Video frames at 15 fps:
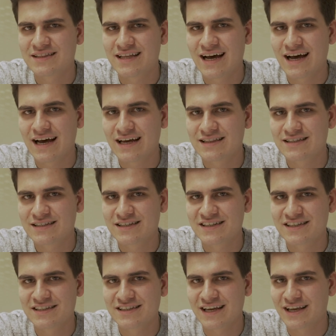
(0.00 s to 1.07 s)
that
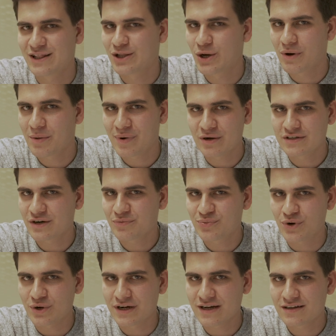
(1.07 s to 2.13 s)
they know about our
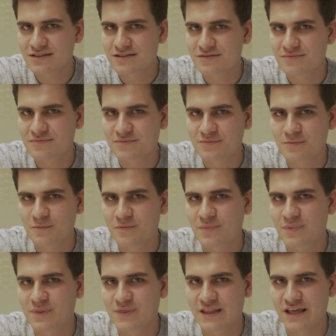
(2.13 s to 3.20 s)
product,
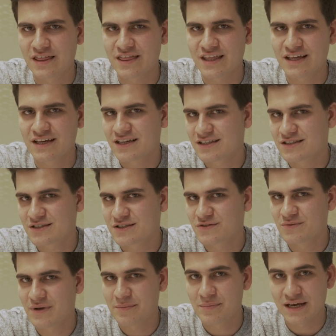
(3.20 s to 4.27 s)
they think it's
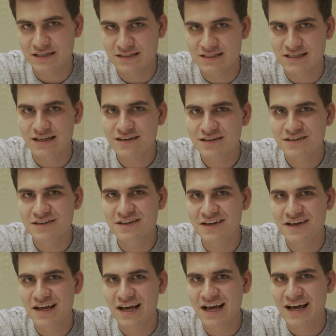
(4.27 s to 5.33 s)
amazing,
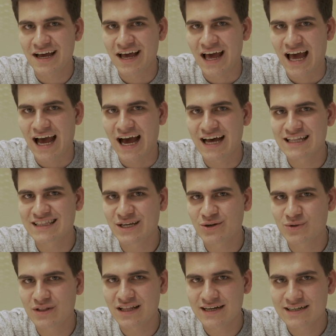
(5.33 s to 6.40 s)
and they
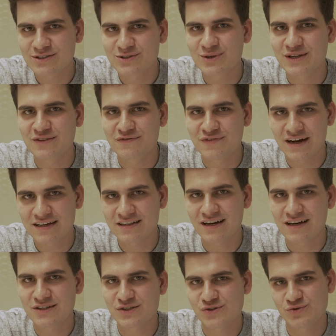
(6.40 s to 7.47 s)
would like to invite
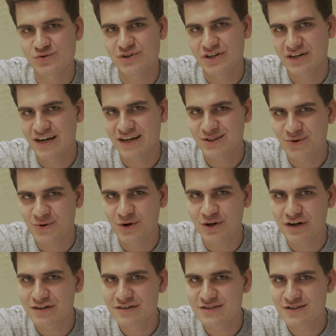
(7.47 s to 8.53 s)
us to their
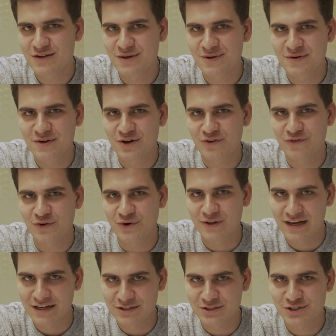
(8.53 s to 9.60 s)
headquarters for
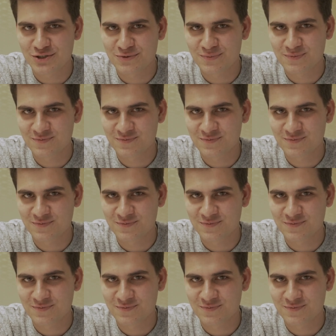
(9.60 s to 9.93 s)
lunch.